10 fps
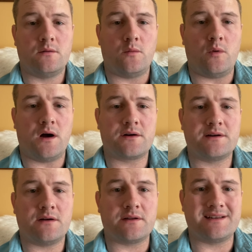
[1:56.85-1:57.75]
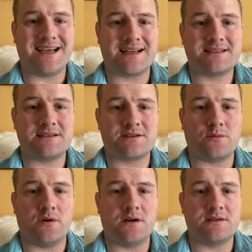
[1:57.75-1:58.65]
Water down in Texas
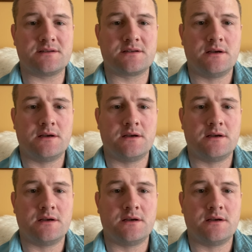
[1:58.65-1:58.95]
was,